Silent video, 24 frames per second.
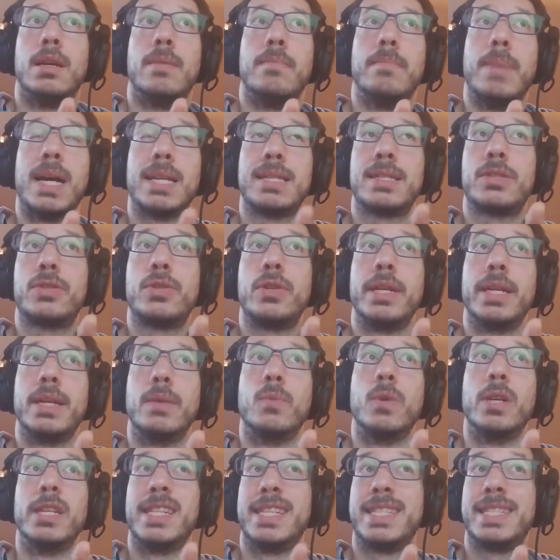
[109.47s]
mastering,
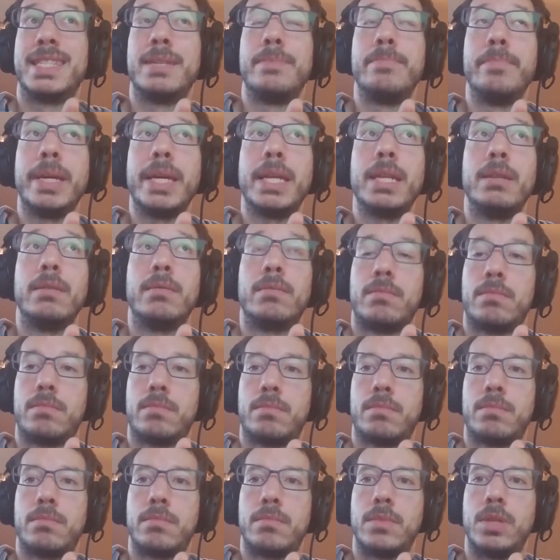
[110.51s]
what does it mean?
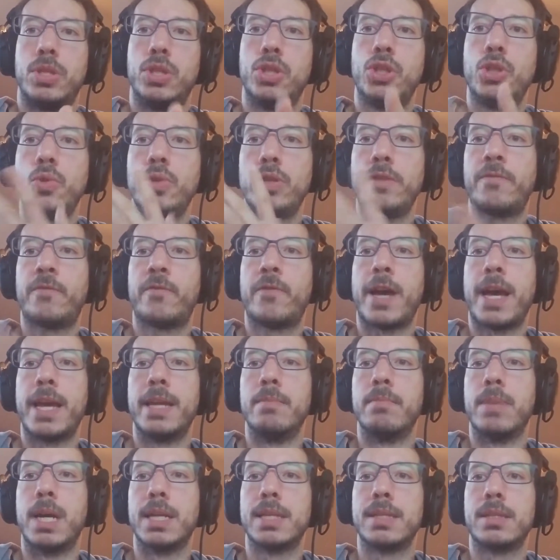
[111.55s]
You
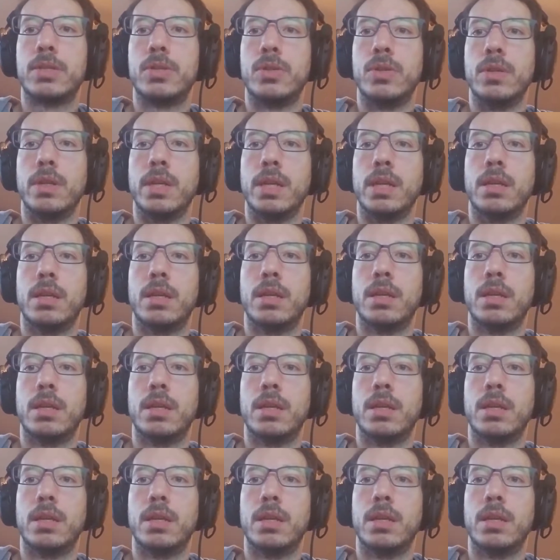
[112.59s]
define mastery.